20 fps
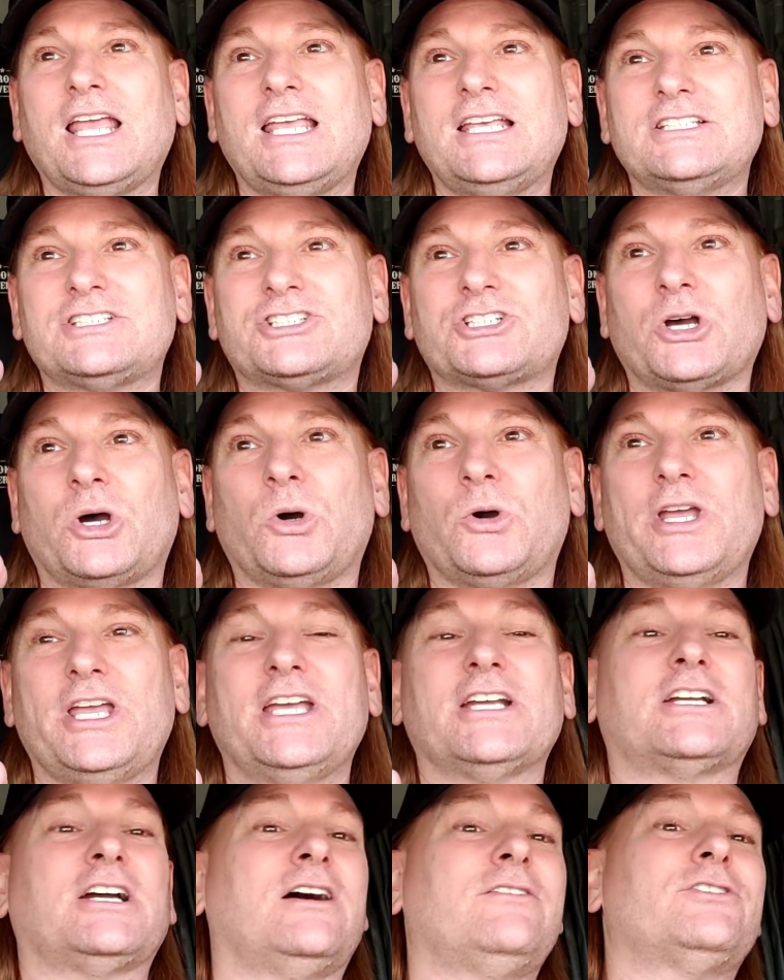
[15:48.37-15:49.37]
So
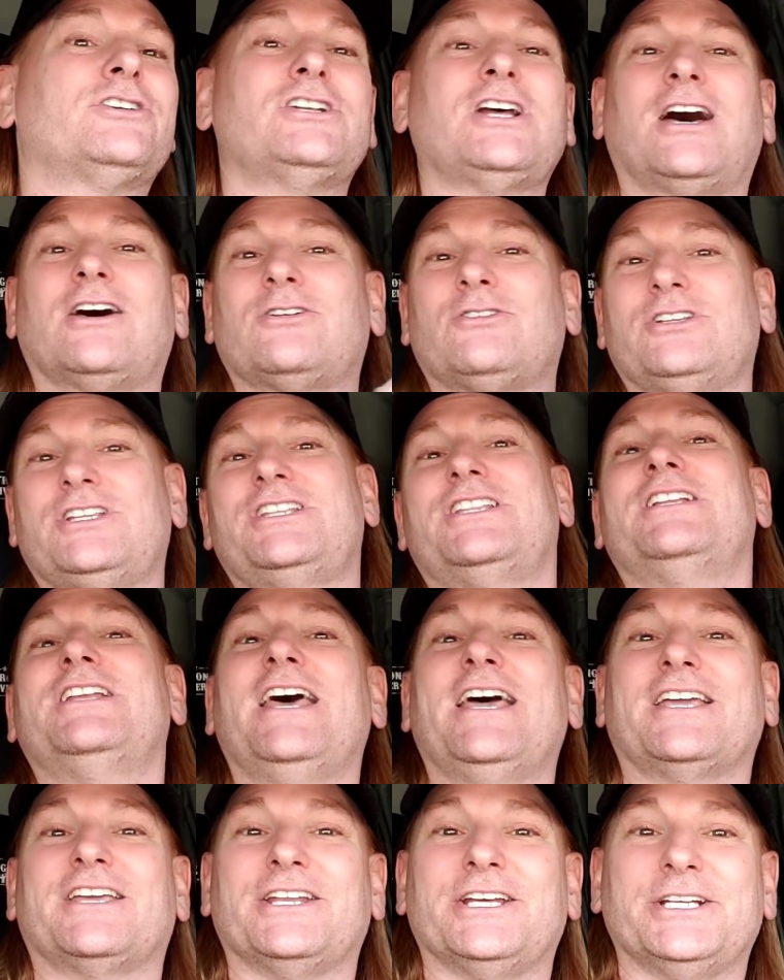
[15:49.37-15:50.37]
it covered not only the
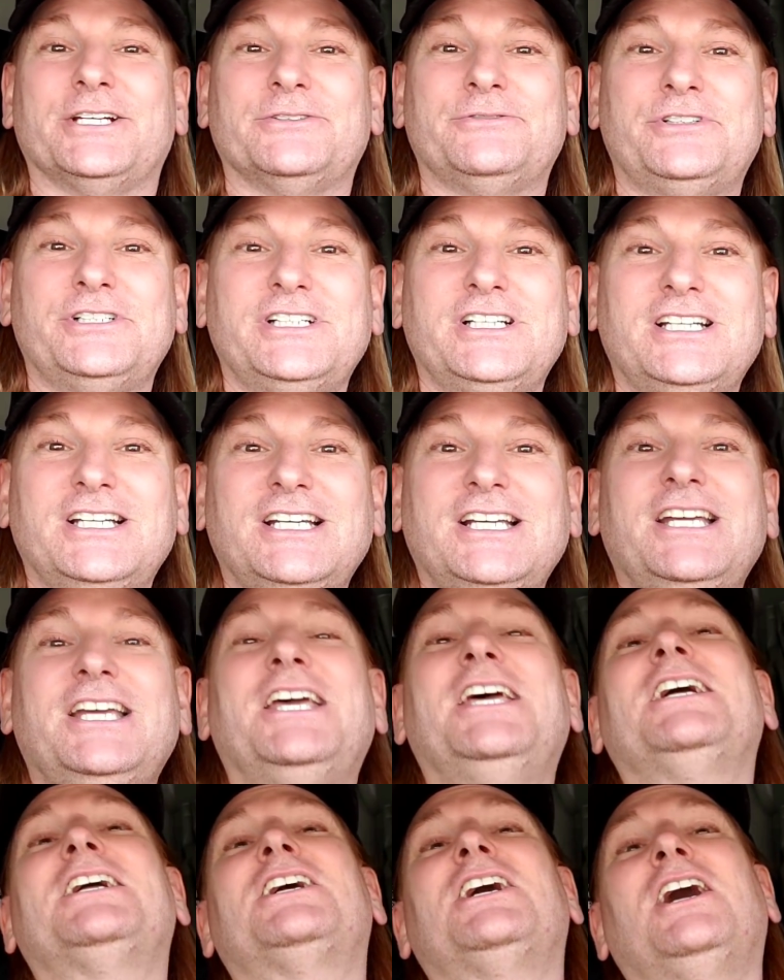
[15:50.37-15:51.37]
negative,
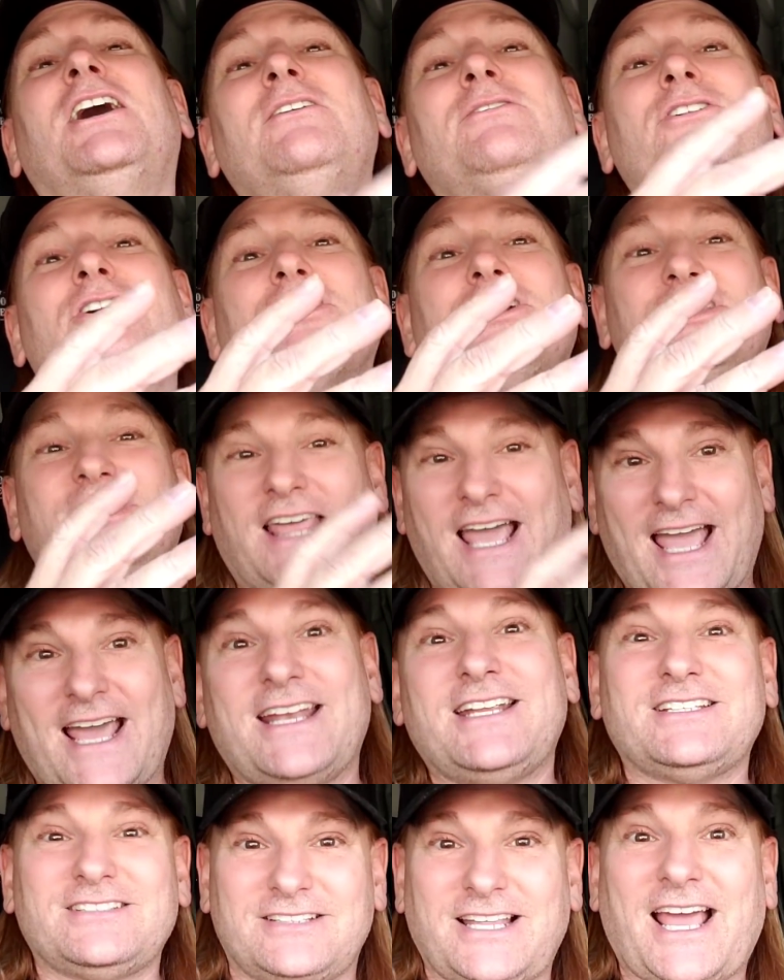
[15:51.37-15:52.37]
it covered
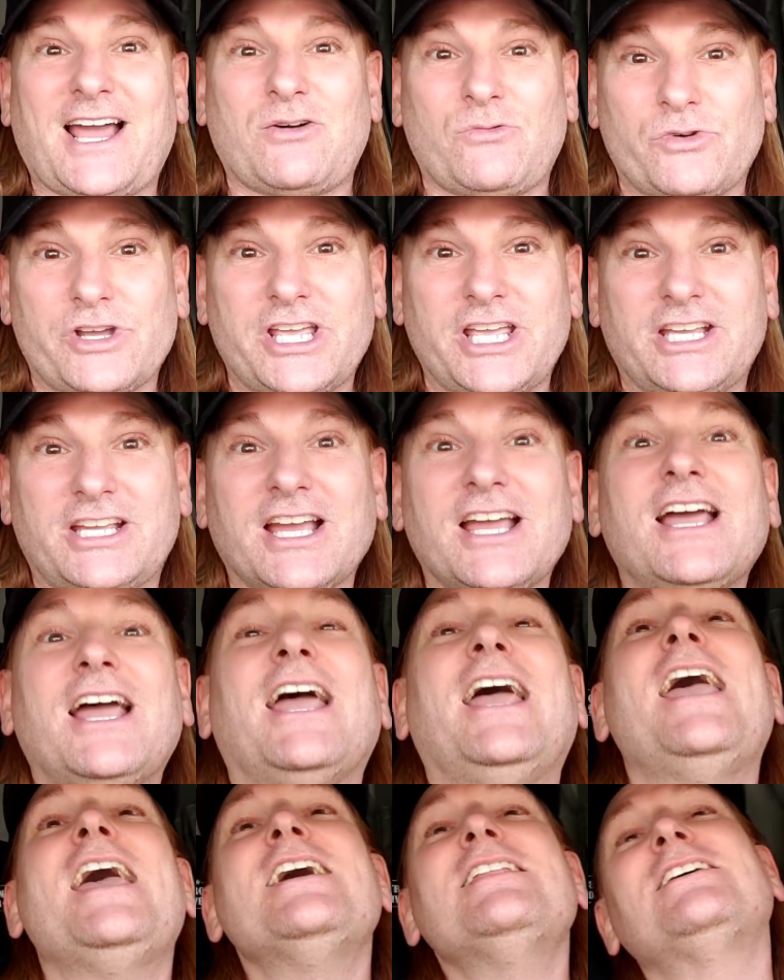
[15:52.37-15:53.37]
that week,
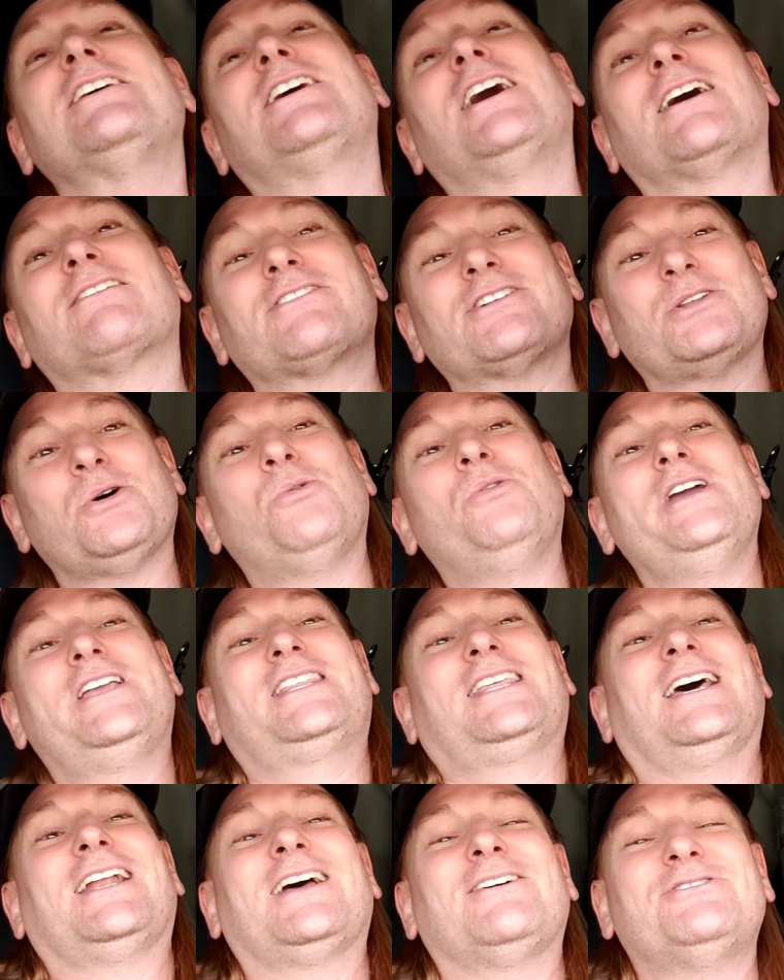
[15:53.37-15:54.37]
and it covered the week
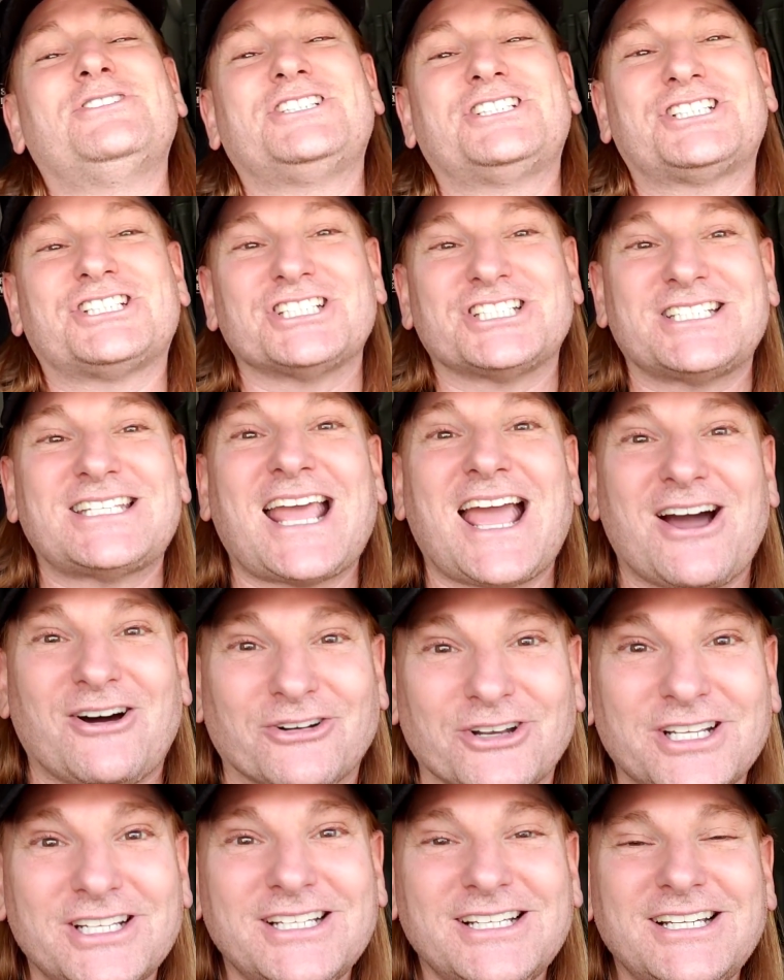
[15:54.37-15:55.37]
that I was just
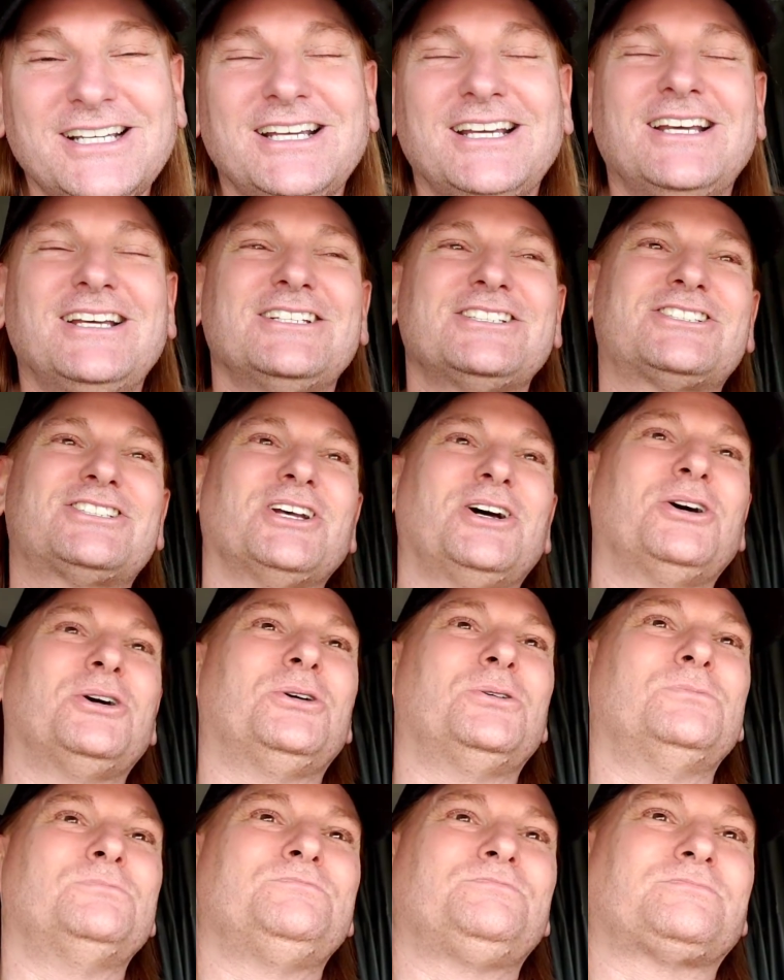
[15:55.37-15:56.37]
down.
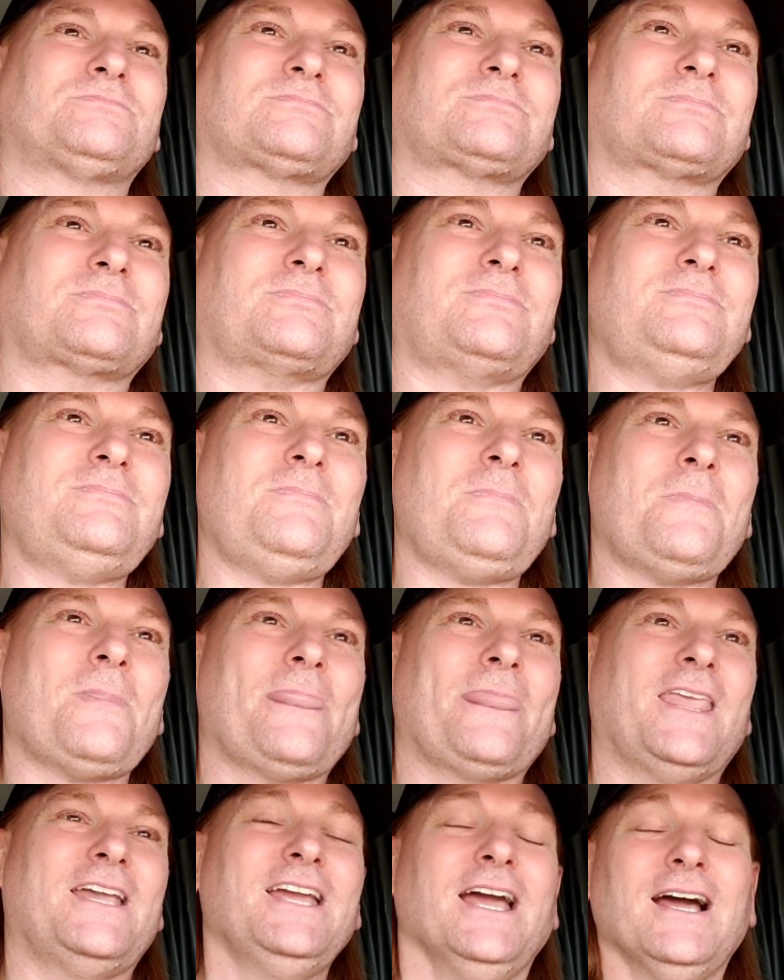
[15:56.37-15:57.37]
So
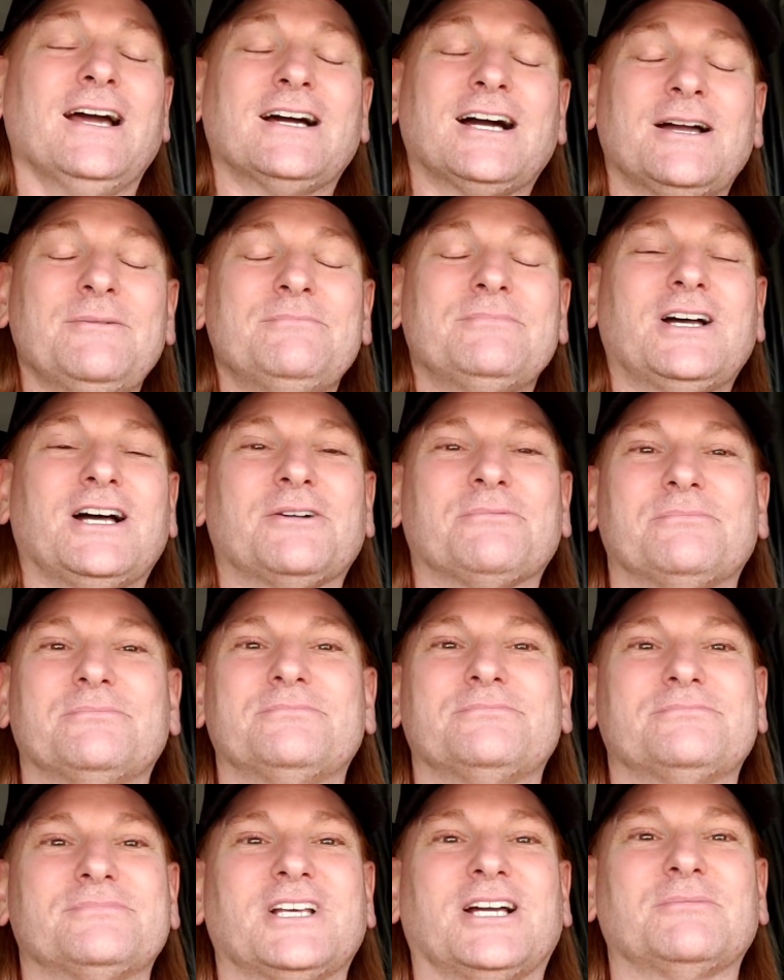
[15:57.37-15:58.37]
yeah,
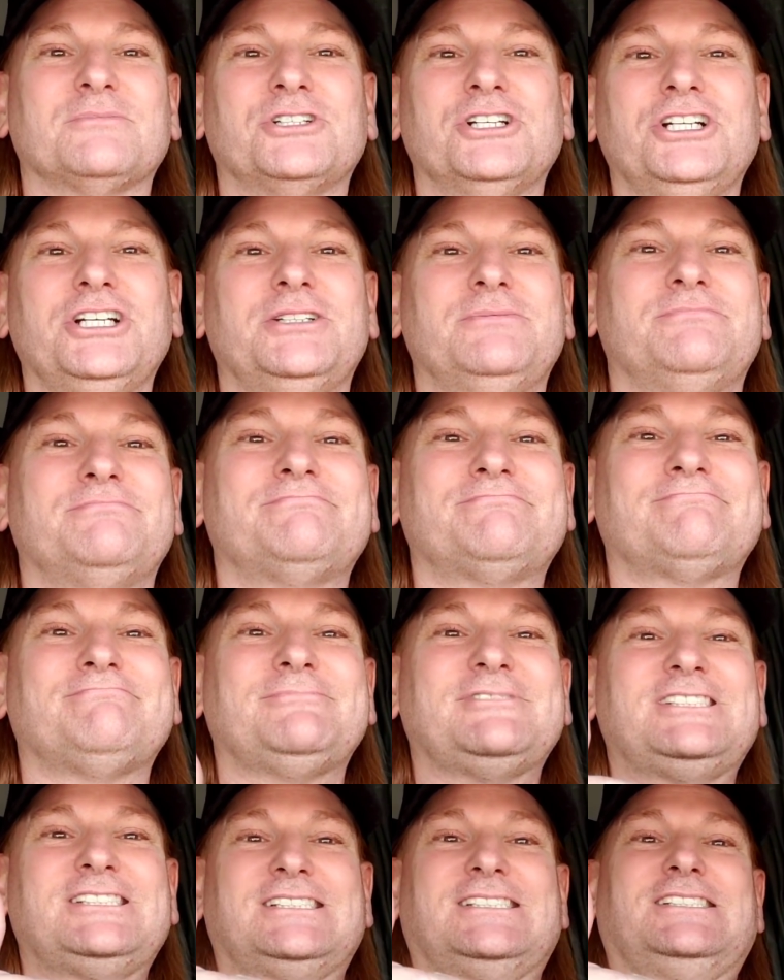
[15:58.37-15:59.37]
I'm good.
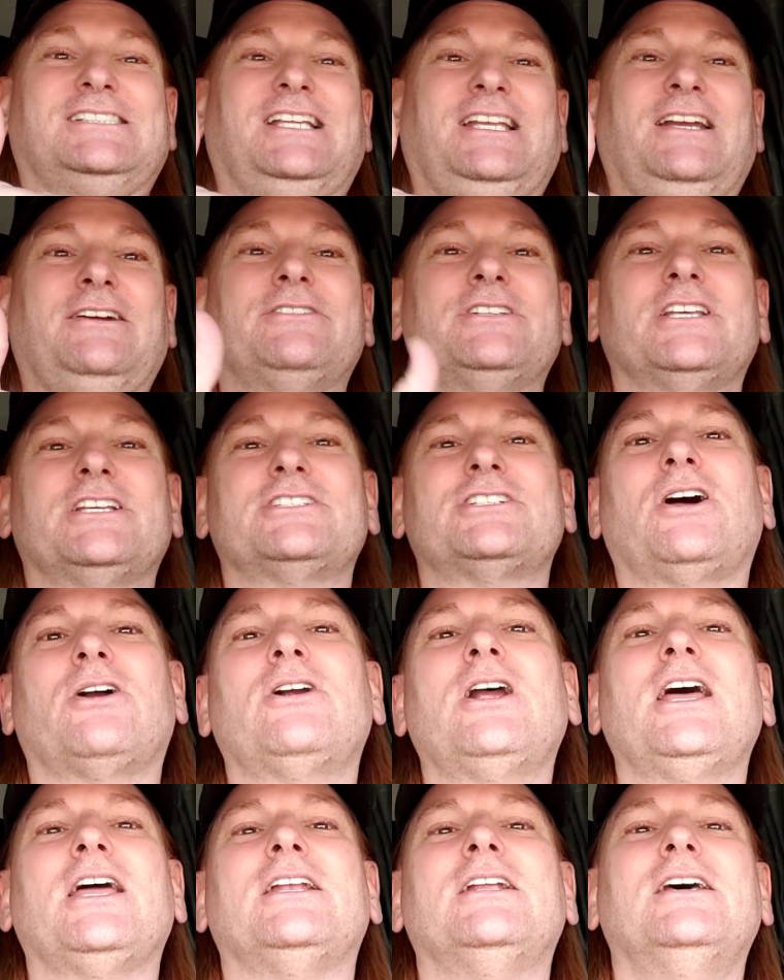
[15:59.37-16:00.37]
Everything's all
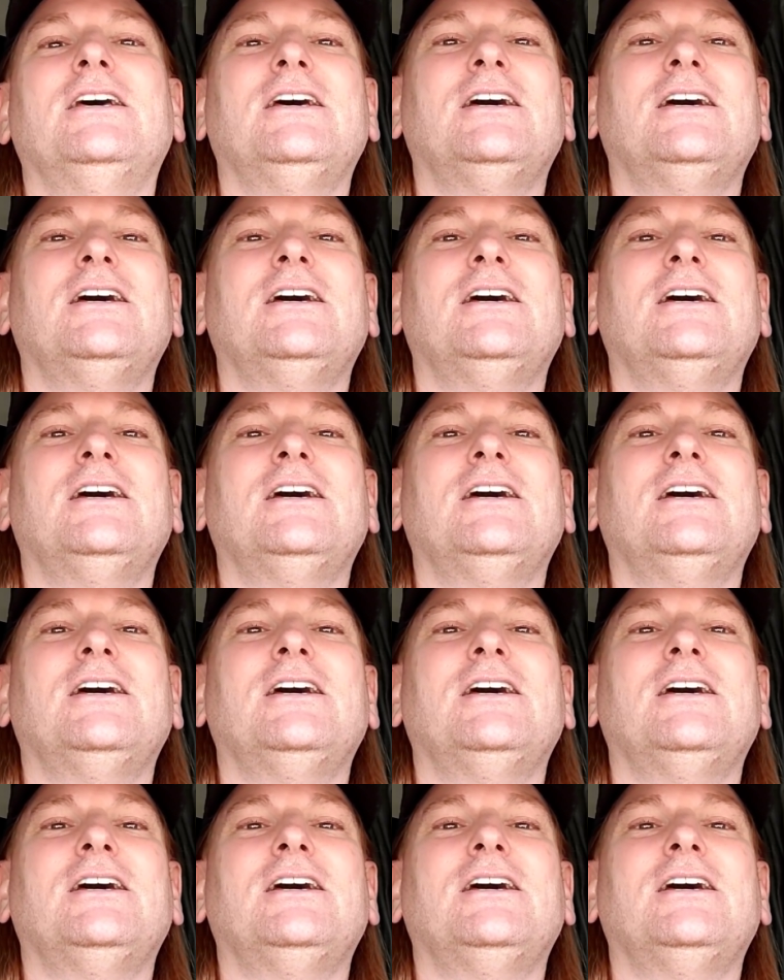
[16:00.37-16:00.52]
right.